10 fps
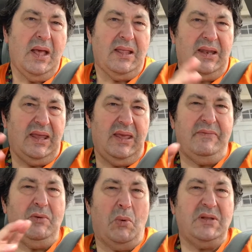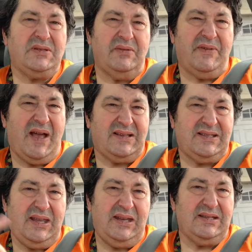that even once the
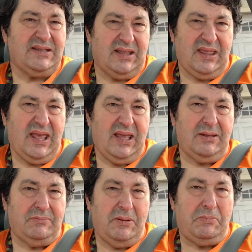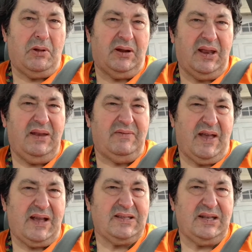vaccine is a thing and people are getting
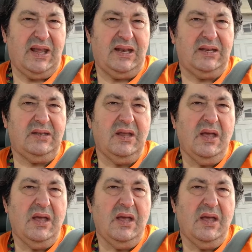vaccinated,